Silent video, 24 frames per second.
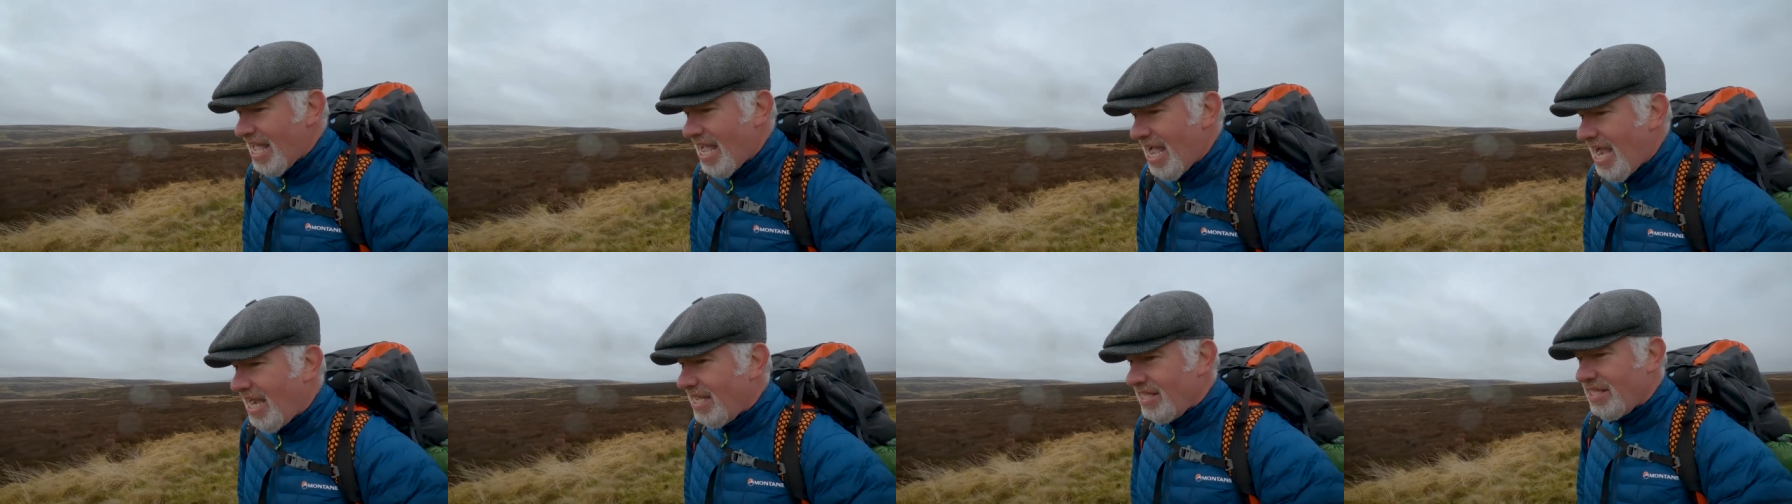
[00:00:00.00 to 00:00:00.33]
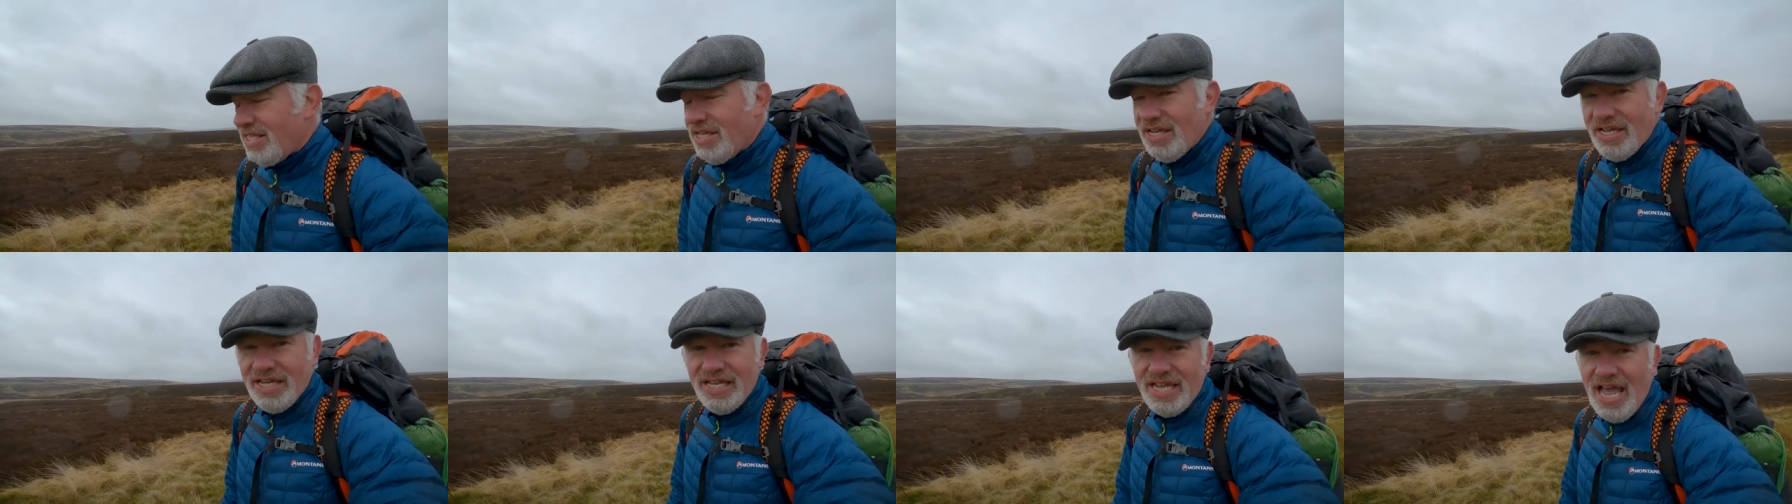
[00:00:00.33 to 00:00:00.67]
And
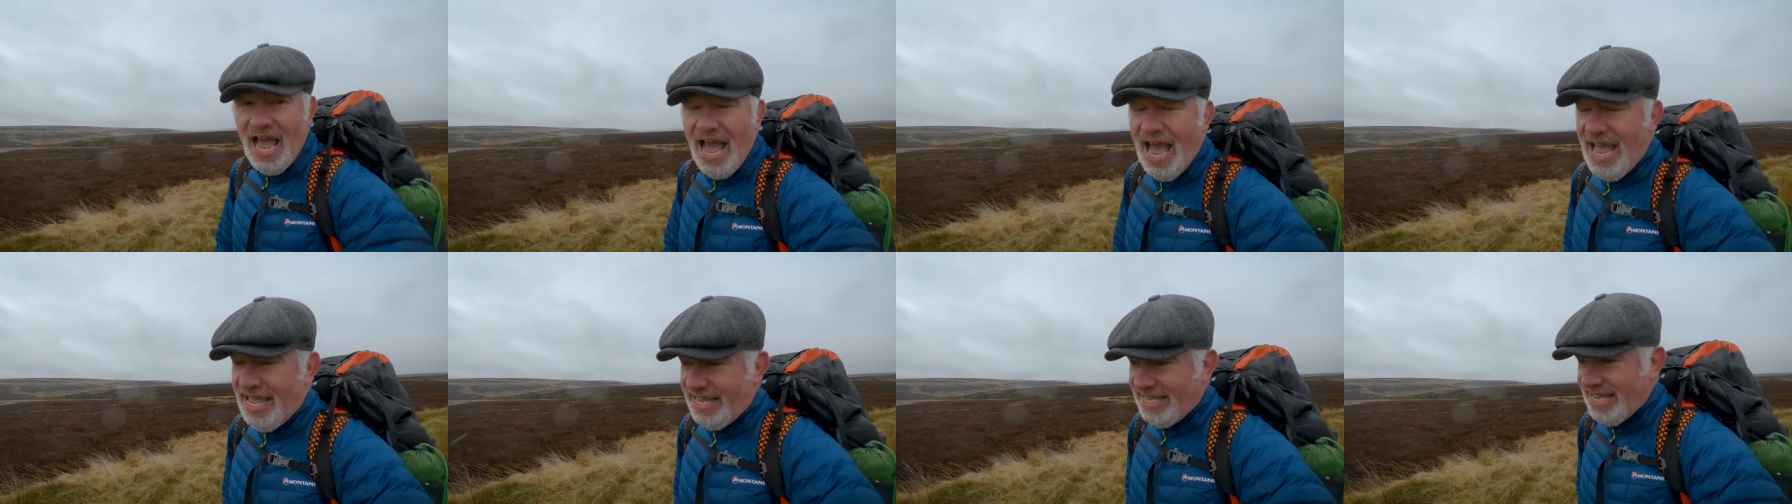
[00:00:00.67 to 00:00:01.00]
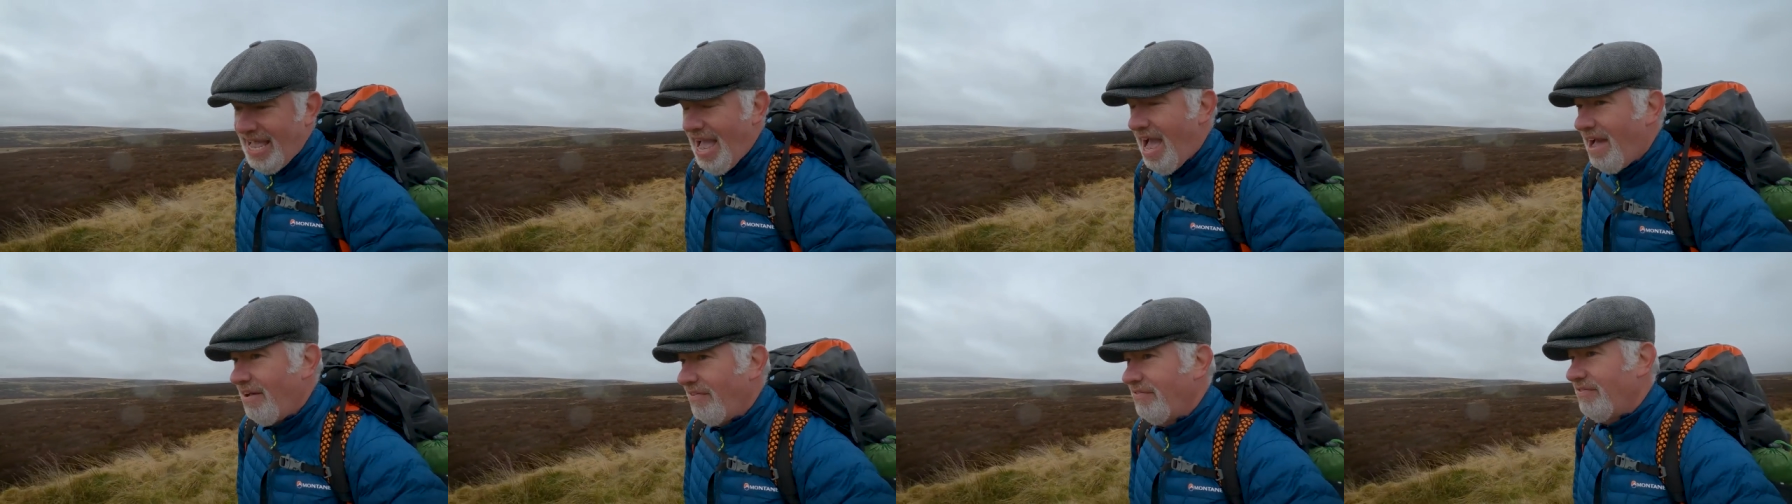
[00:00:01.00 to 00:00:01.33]
the hike
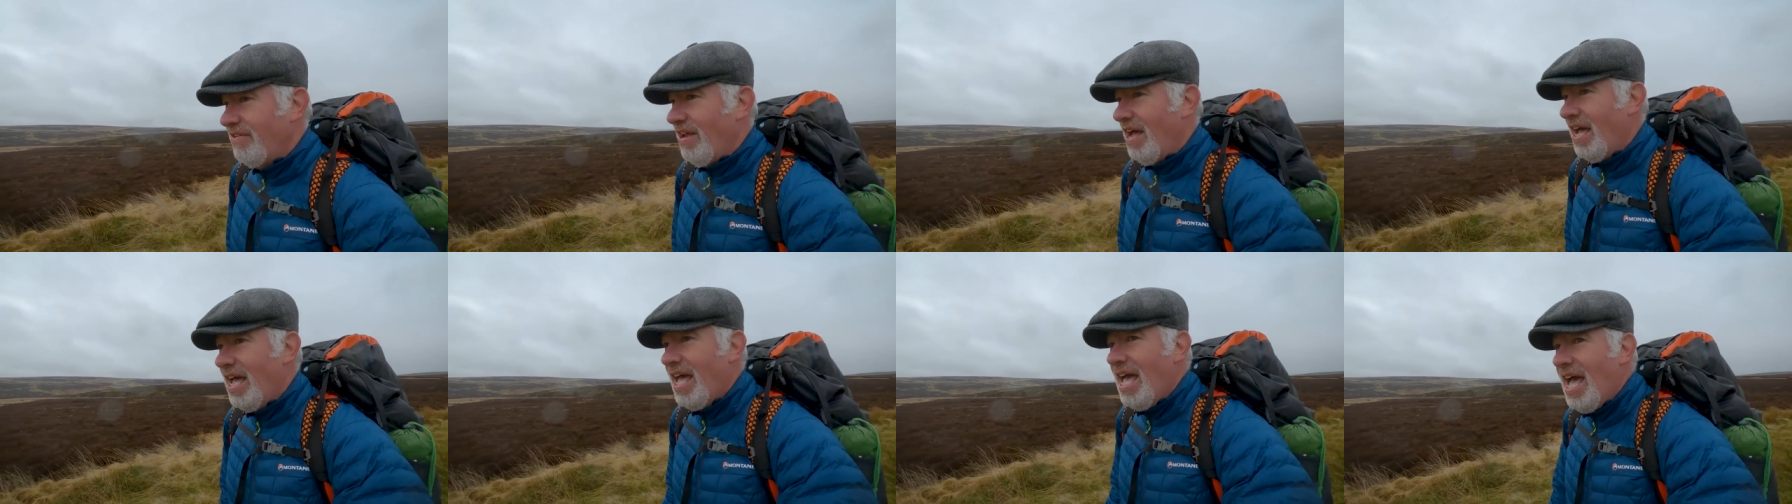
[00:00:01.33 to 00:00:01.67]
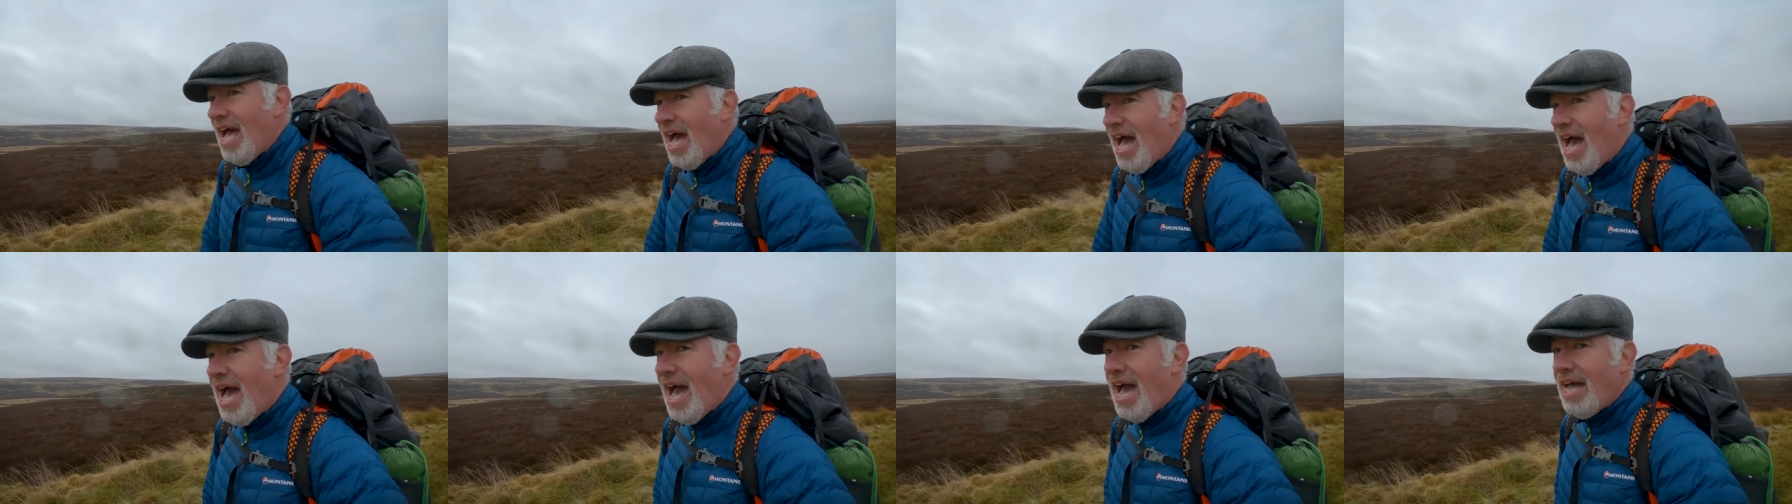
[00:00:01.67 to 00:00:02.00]
after,
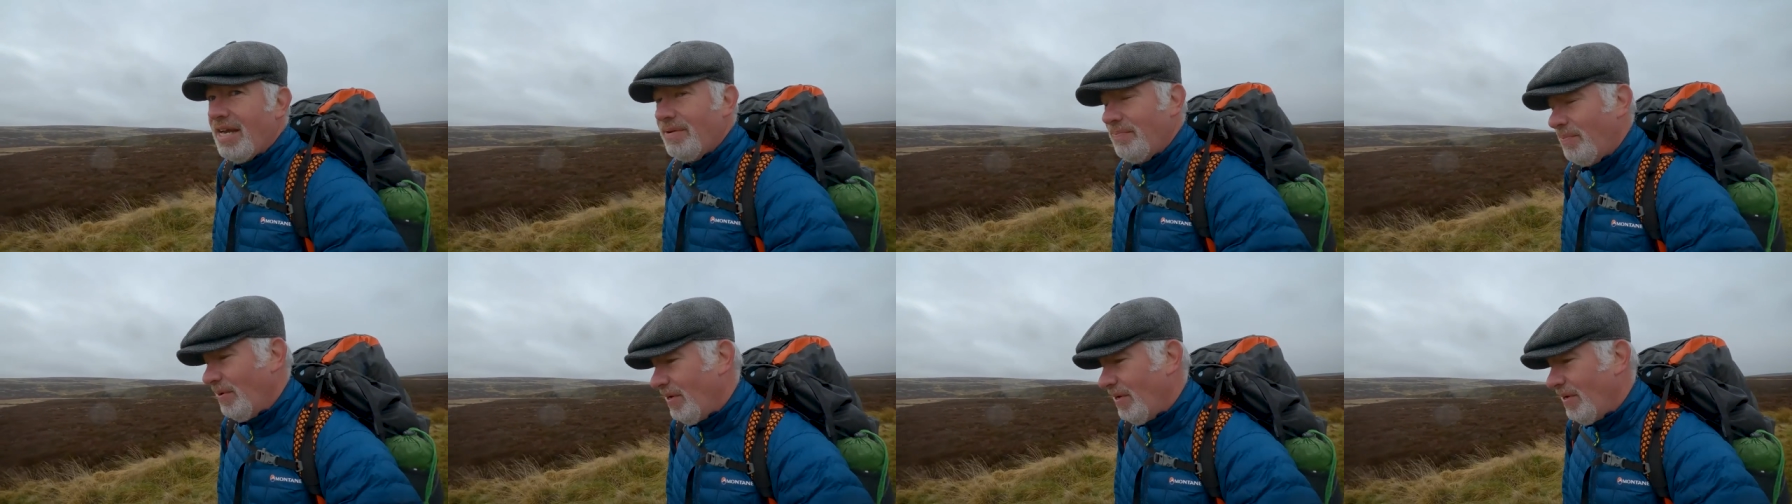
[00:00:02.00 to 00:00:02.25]
hard